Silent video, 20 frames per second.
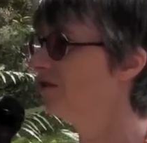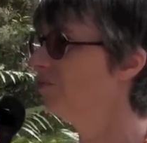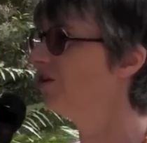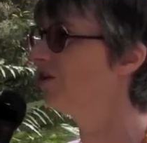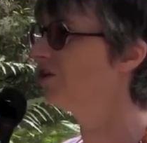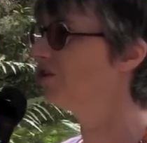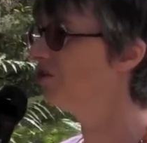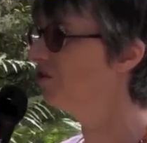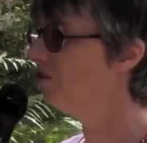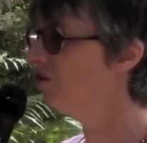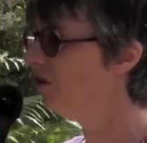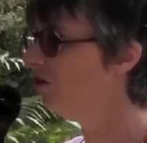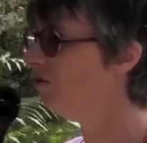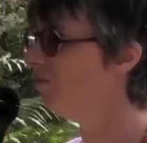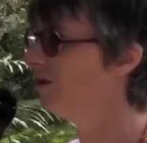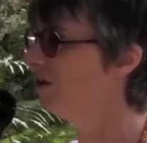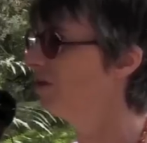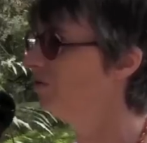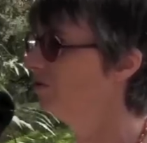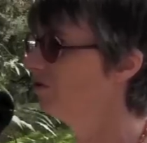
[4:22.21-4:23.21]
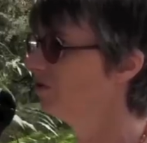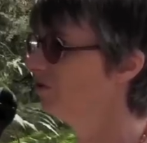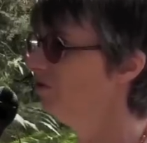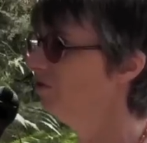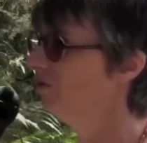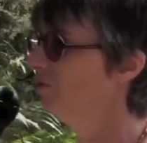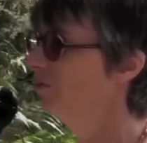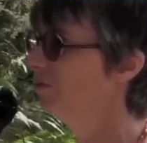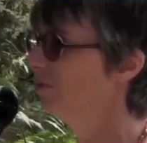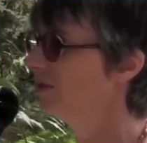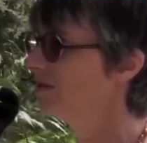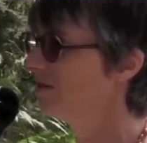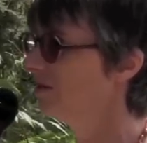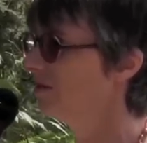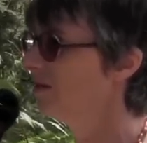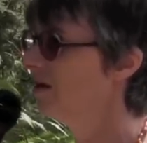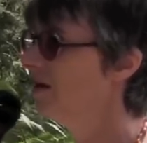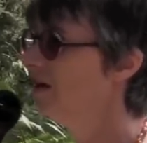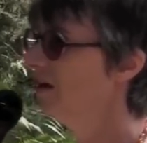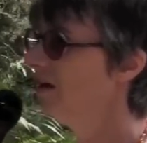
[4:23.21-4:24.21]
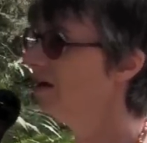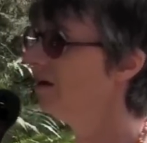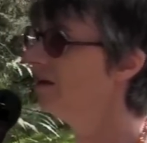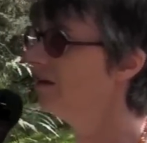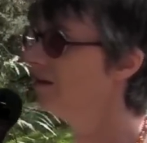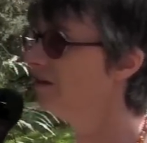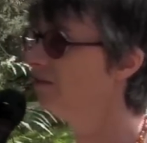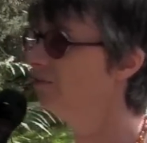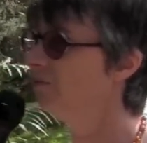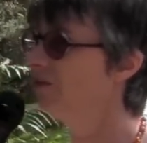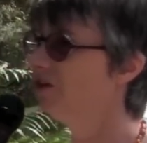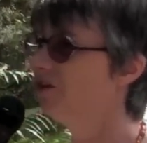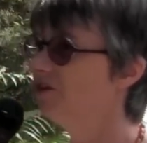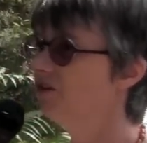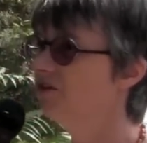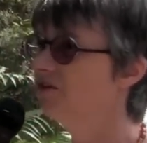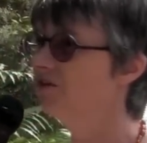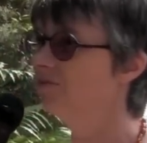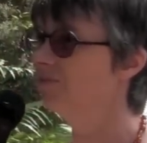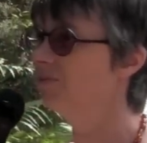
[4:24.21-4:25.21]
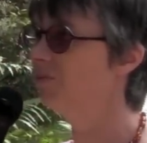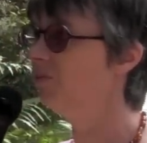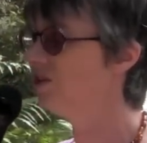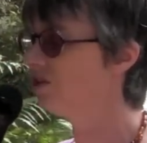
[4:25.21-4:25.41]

which should not be called a normal business. And I think we should